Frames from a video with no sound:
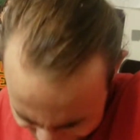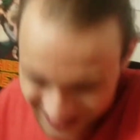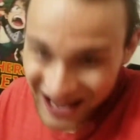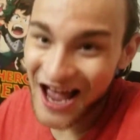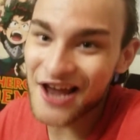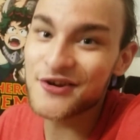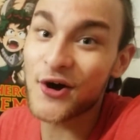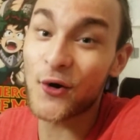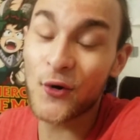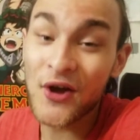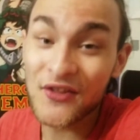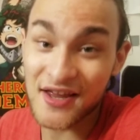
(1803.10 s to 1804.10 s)
I
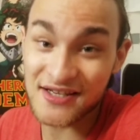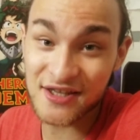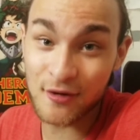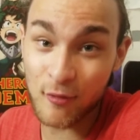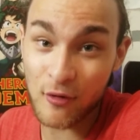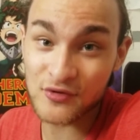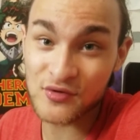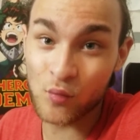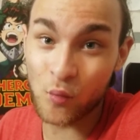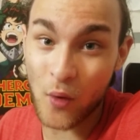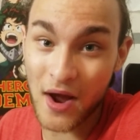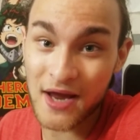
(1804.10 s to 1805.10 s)
know, that's the most
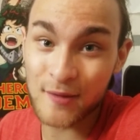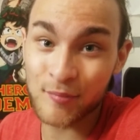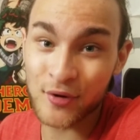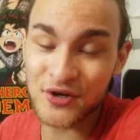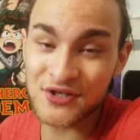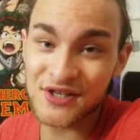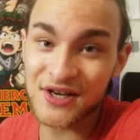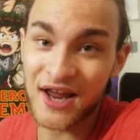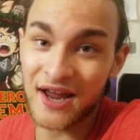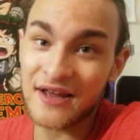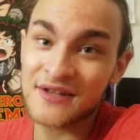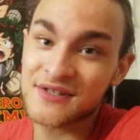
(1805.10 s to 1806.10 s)
white person
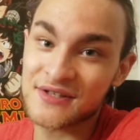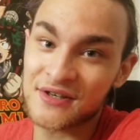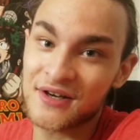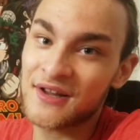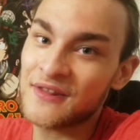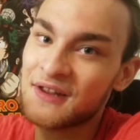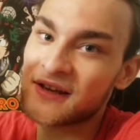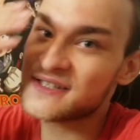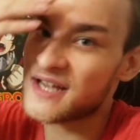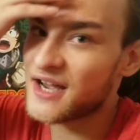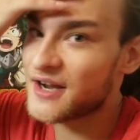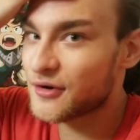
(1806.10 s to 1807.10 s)
answer in the
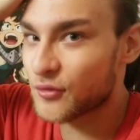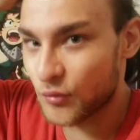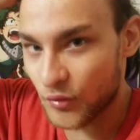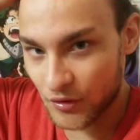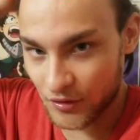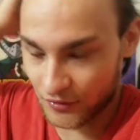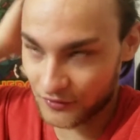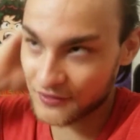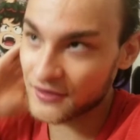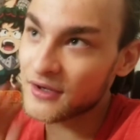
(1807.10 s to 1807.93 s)
entire world.